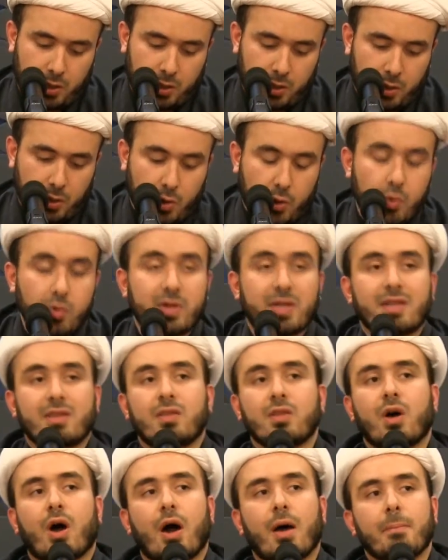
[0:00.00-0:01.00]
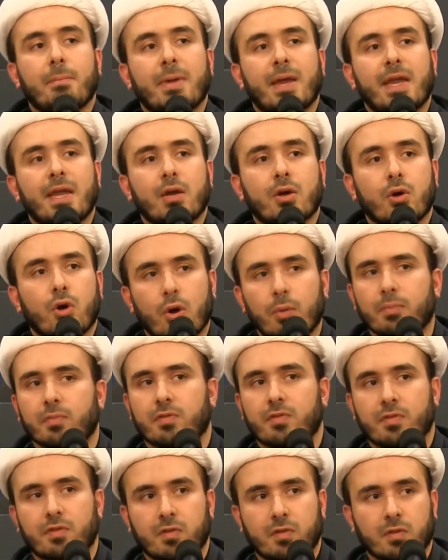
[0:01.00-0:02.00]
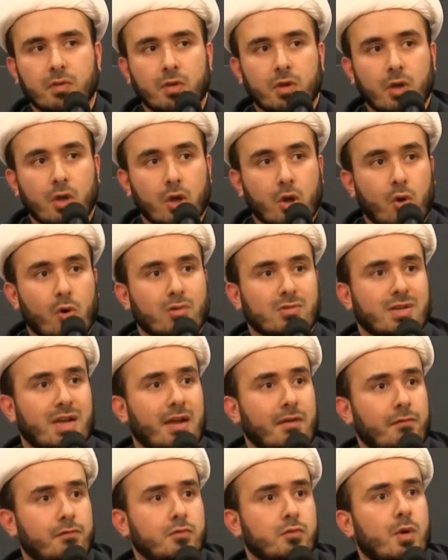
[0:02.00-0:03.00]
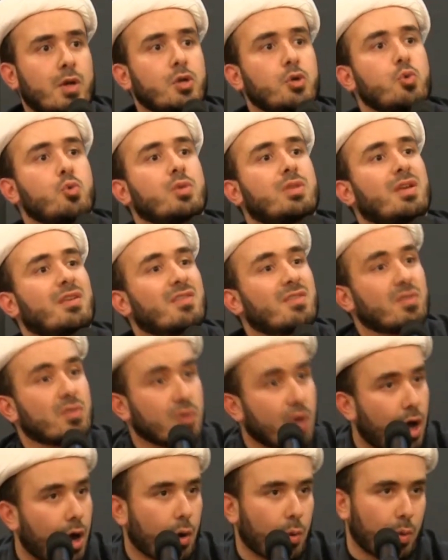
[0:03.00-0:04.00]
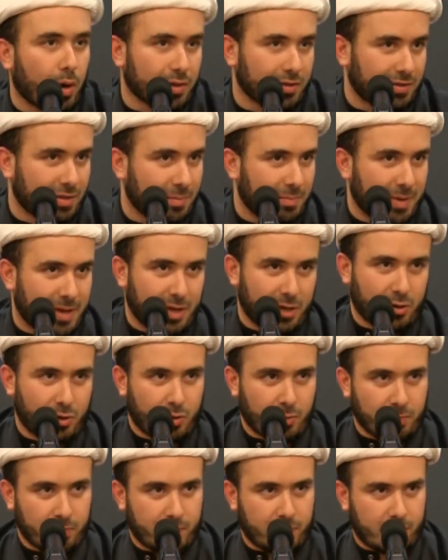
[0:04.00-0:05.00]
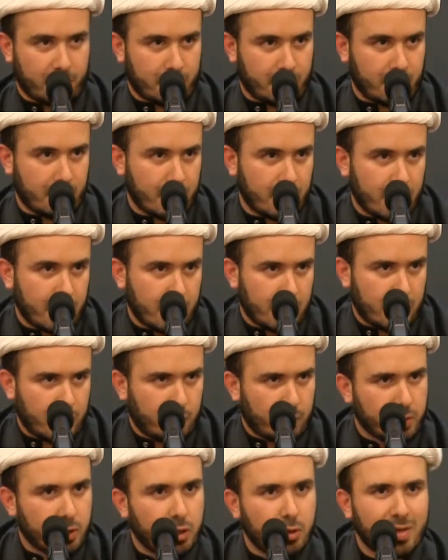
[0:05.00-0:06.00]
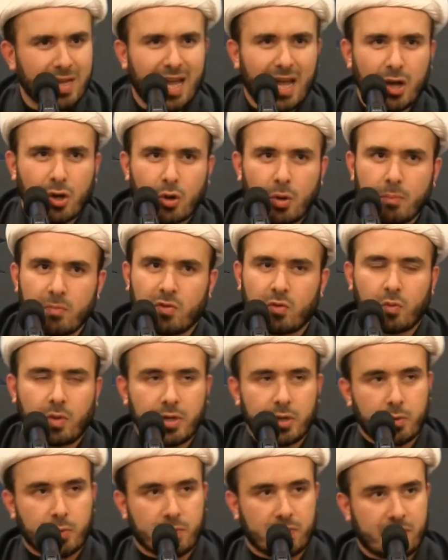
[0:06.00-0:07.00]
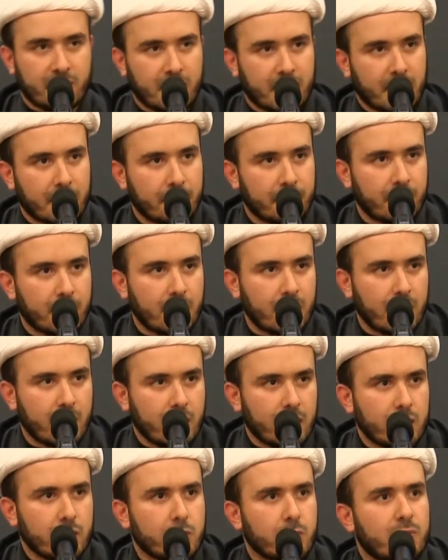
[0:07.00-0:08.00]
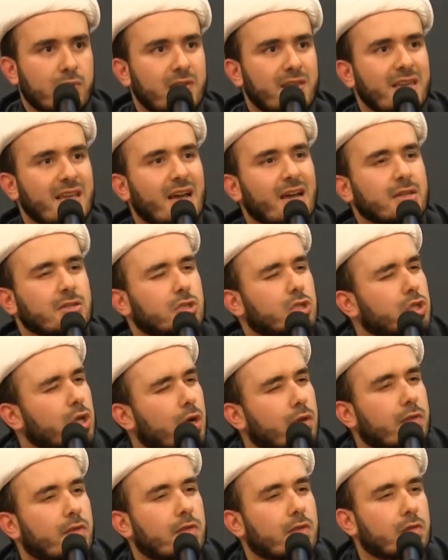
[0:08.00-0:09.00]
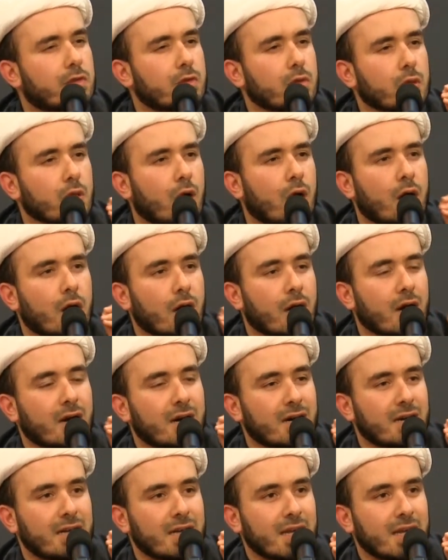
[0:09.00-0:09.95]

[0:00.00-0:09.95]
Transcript: who did not pay khums, or everyone who does not want to pay khums. When you look at khums, what do you see? You see a just law.